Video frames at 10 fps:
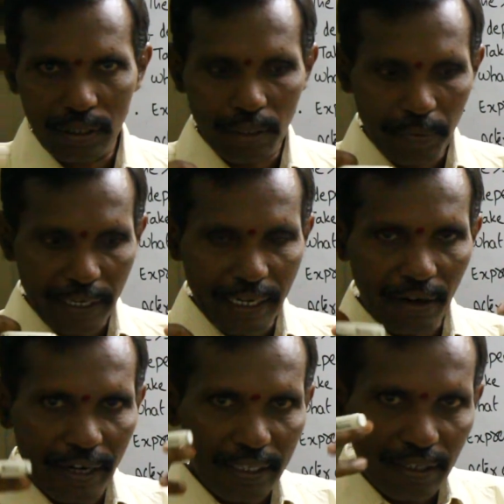
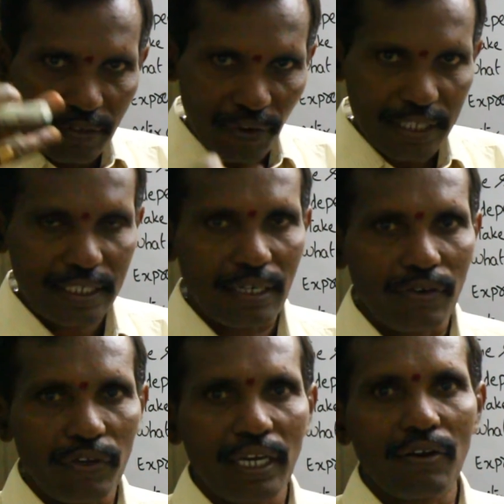regarding that
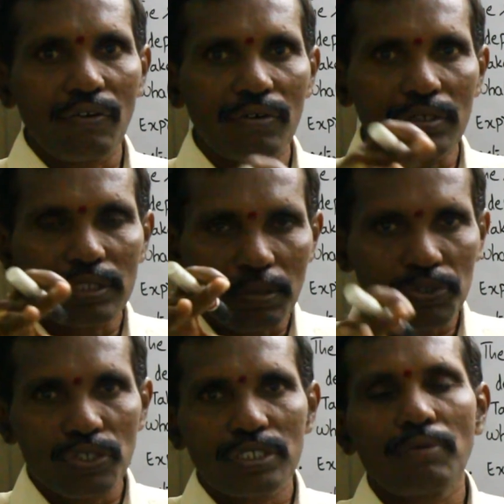function, we can
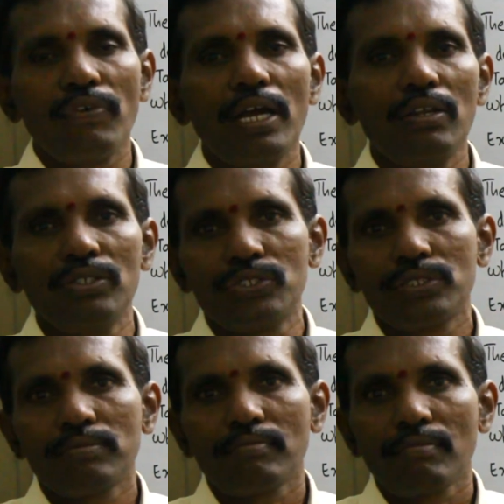substitute some
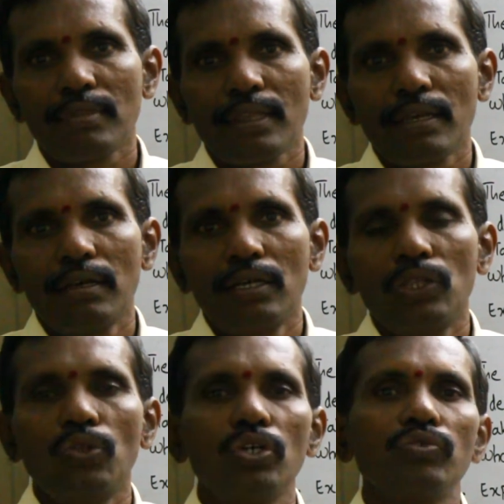values.
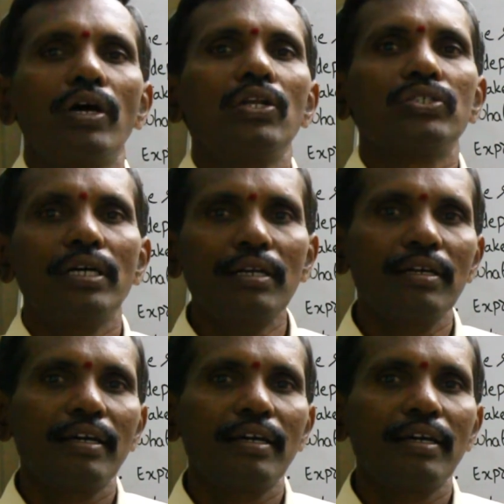Those values are